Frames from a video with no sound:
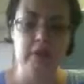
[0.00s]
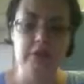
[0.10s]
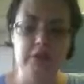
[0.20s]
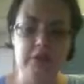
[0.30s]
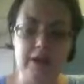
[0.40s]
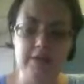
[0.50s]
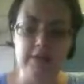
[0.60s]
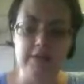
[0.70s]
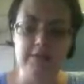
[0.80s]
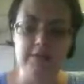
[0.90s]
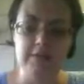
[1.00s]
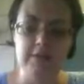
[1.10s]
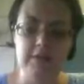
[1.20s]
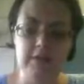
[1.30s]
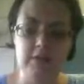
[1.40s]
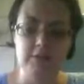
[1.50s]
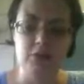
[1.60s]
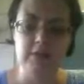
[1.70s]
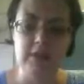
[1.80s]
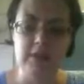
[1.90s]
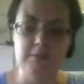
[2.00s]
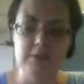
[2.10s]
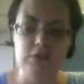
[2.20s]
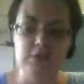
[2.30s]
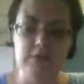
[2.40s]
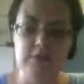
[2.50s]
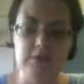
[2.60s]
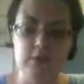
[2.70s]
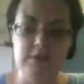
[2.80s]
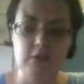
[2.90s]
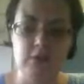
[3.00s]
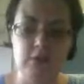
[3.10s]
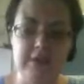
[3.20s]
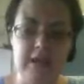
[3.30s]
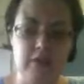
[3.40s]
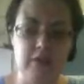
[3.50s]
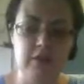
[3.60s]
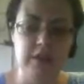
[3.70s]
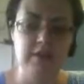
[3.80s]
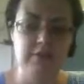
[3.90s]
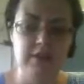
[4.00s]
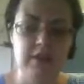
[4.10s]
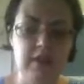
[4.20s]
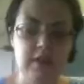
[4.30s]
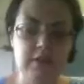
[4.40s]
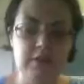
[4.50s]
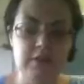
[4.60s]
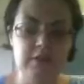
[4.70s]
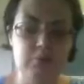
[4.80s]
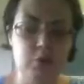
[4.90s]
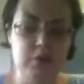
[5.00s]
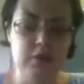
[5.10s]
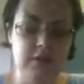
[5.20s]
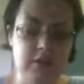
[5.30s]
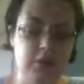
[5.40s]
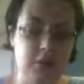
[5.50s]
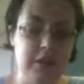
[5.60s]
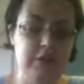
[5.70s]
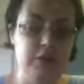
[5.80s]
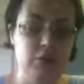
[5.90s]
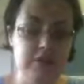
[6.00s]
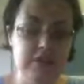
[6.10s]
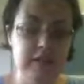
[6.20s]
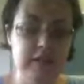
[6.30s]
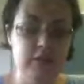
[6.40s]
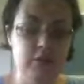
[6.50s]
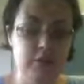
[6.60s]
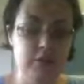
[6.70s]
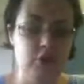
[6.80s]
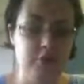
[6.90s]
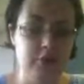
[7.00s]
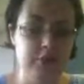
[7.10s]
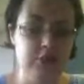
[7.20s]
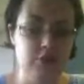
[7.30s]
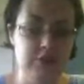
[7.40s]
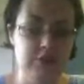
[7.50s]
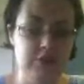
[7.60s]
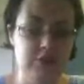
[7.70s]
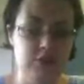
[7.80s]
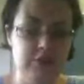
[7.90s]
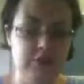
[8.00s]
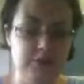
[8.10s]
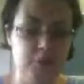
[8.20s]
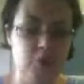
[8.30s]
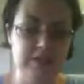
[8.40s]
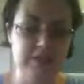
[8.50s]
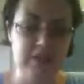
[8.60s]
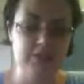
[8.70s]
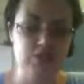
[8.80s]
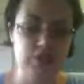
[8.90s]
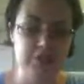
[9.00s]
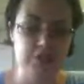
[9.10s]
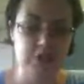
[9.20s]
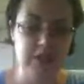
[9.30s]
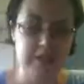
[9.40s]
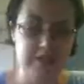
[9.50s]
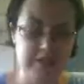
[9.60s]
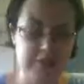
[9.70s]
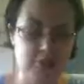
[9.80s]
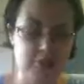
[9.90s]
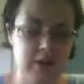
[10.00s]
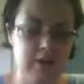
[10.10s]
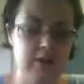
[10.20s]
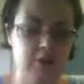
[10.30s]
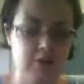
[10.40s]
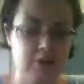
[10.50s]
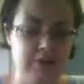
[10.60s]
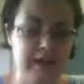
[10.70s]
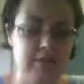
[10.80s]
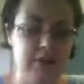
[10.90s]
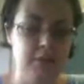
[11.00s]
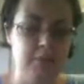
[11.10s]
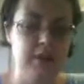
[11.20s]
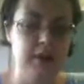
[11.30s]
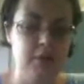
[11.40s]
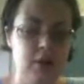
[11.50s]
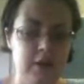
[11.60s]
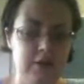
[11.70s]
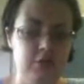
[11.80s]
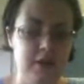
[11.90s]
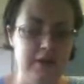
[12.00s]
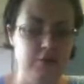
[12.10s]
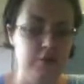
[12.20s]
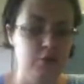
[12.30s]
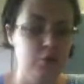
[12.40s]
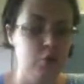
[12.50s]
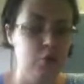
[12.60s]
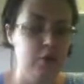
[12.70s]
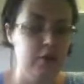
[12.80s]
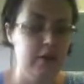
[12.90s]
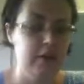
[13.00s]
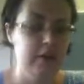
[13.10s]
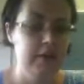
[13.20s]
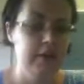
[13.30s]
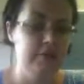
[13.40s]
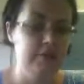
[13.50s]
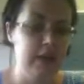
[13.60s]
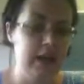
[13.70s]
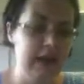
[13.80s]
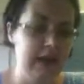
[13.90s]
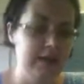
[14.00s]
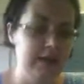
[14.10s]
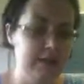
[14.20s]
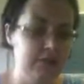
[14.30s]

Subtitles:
the graphics, the still and moving images, music or sound effects. It's important that you are using those complementary features, pointing and gesturing, etc., and not just having them there behind you as you talk. For an A in this